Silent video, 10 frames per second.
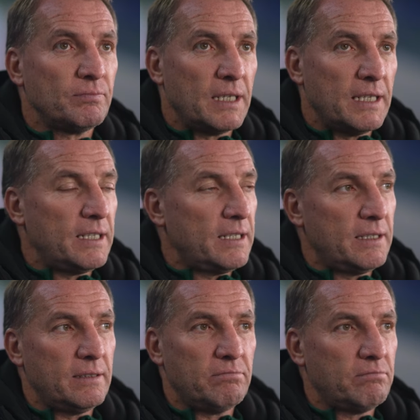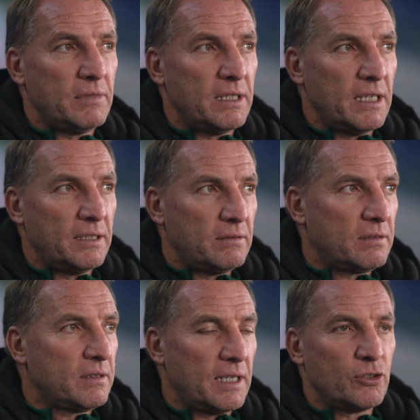and
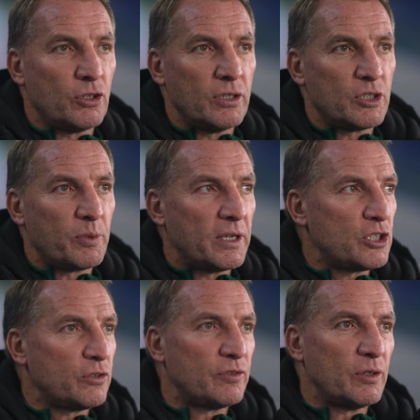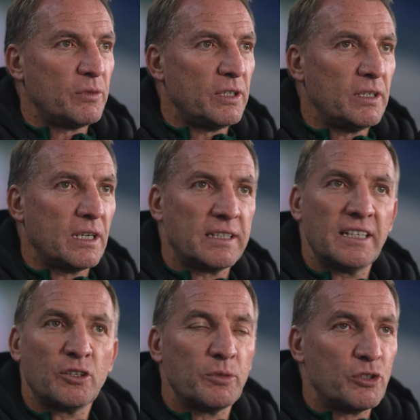I draw inspiration from the
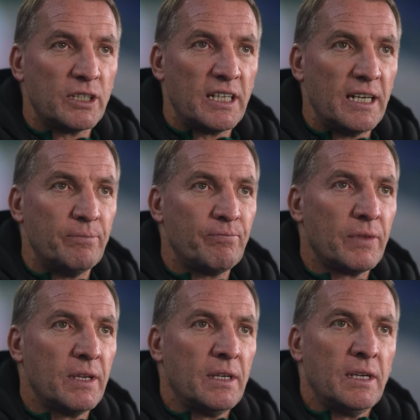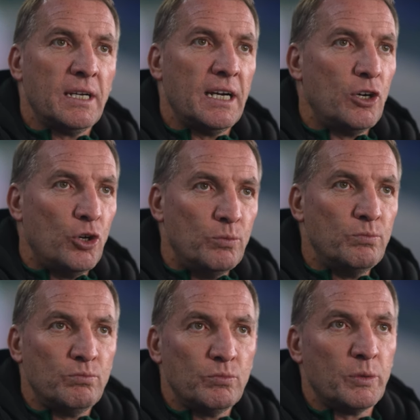Atletico Madrid game at
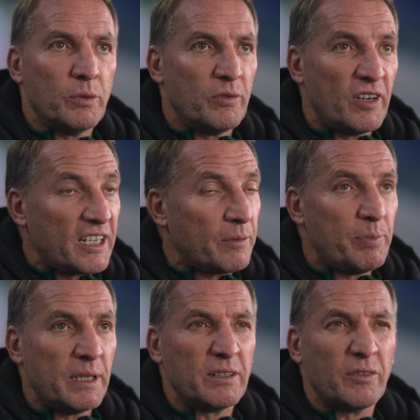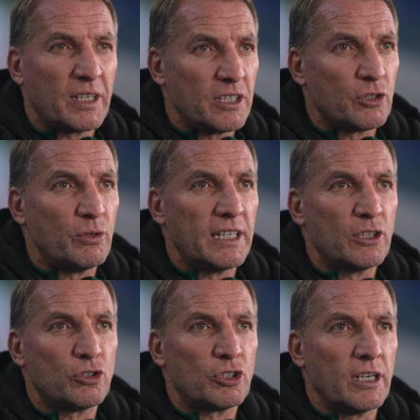home when we were very competitive against a really
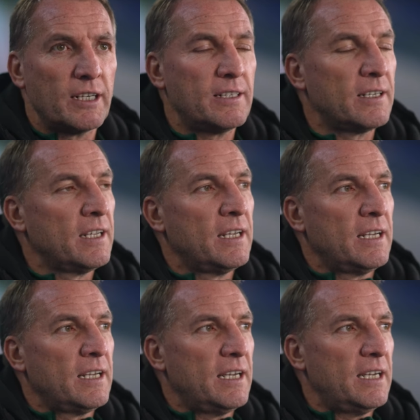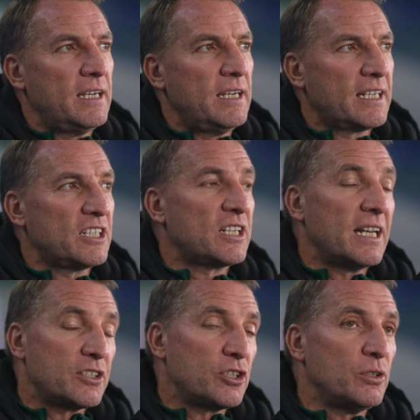good side, against
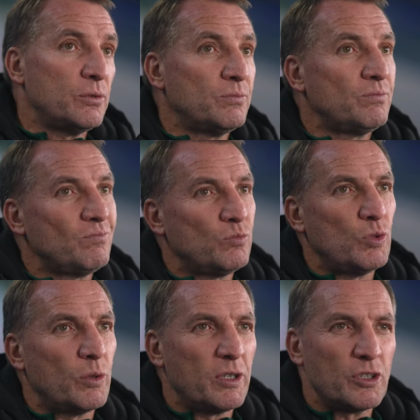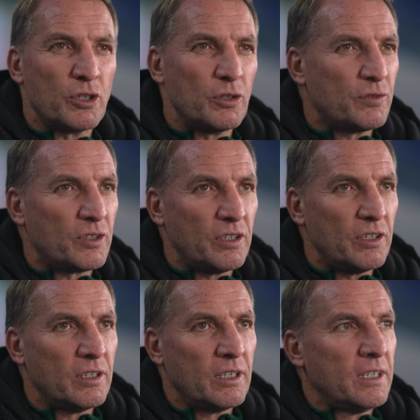Lazio, where we deserved to,